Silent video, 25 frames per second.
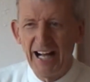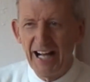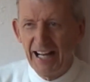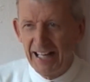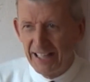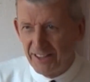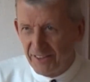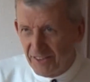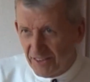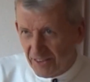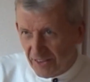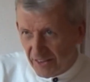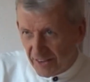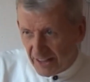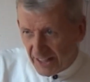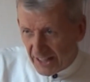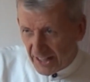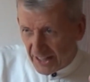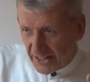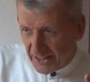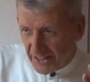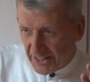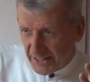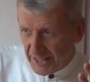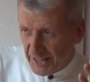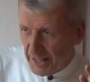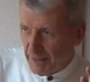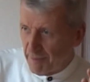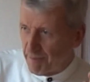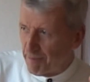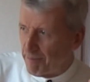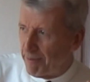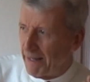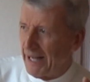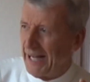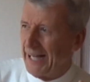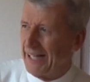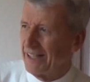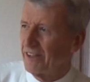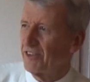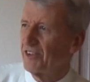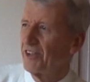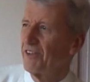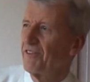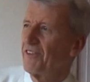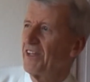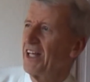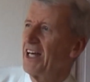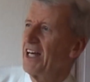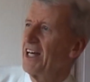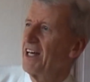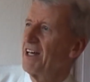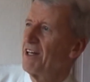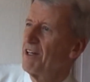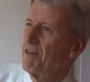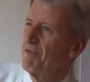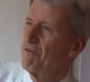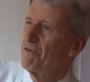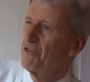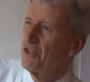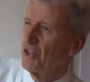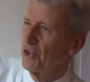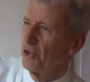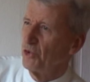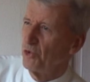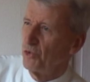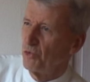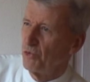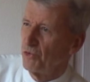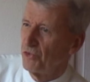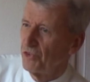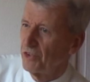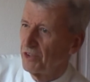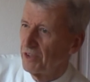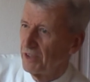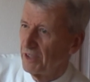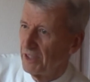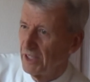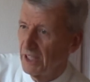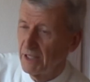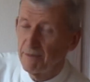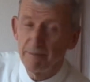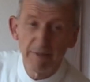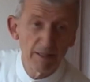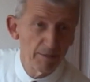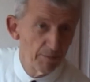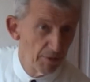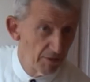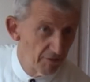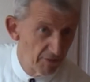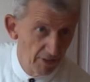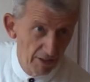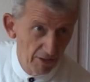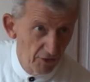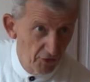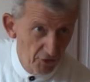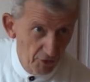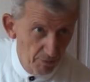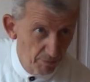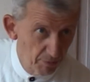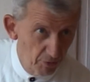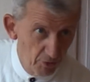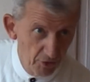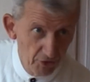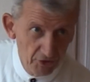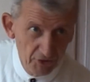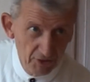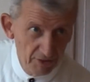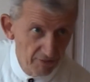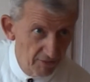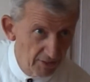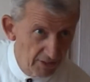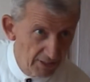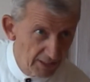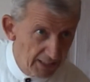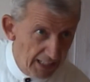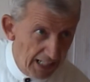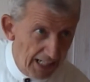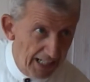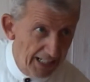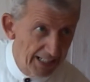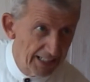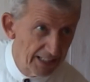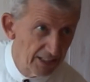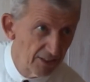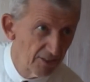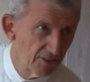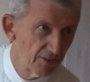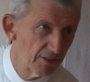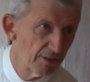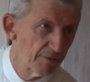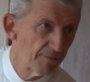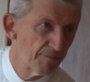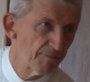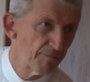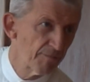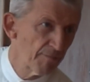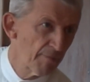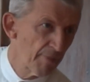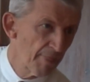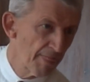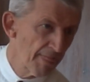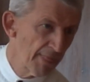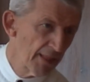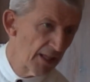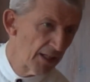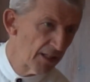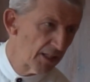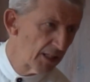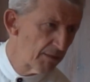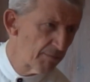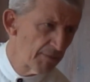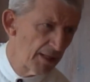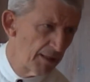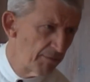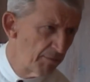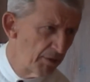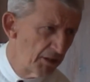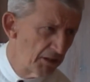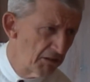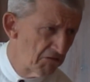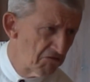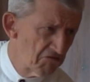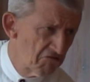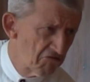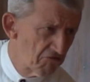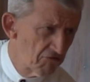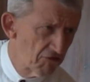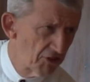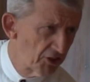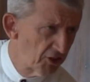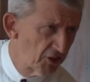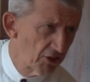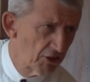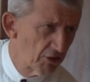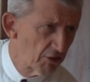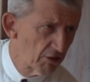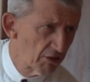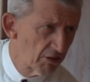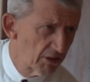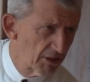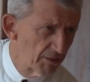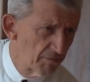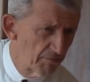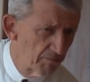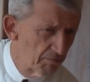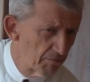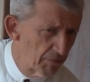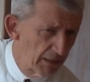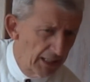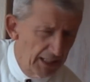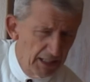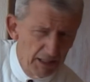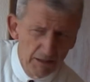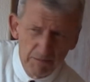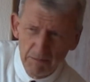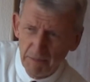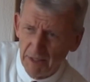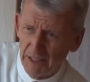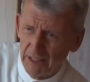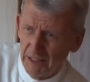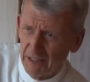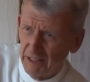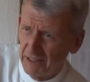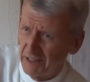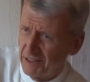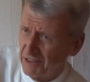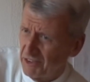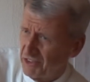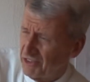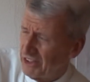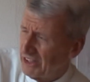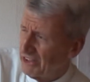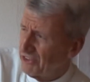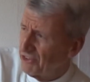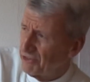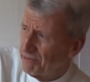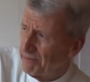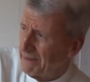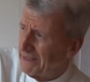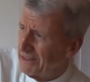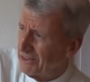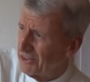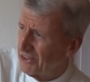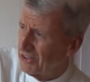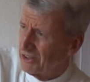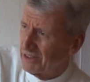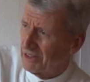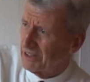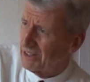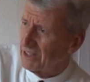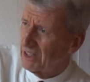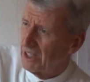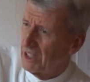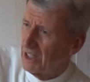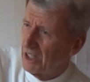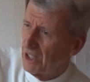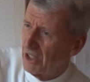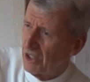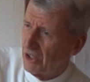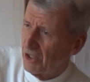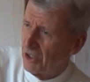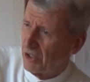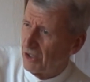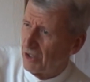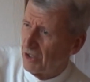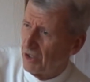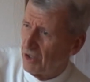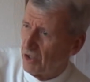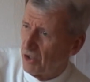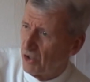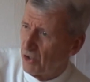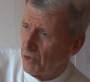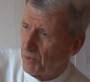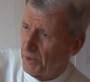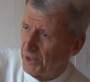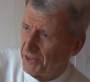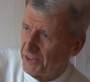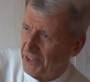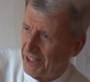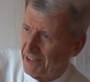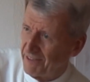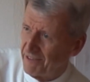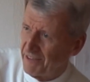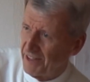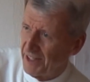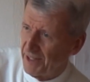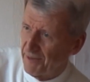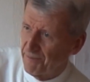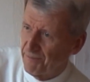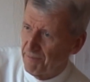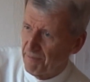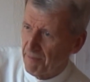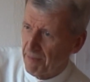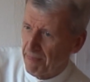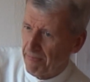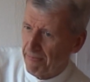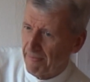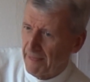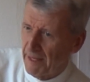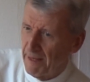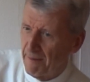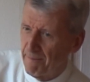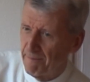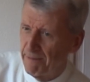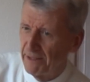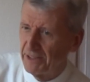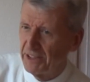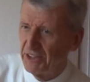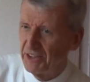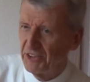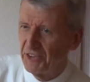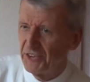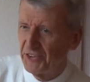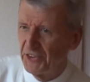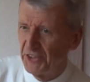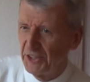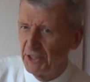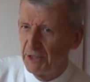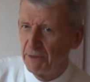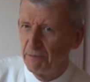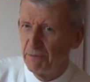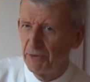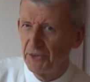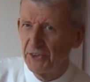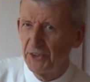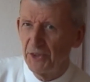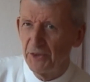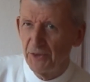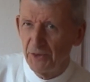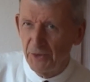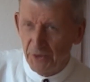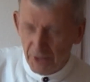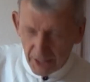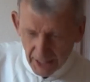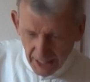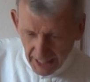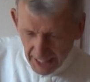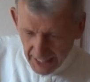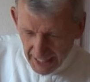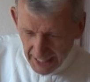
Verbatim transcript: and the impact of their views. They may be very supportive and kind. They may be critical and blaming and judgmental or, or whatever. But it seems to,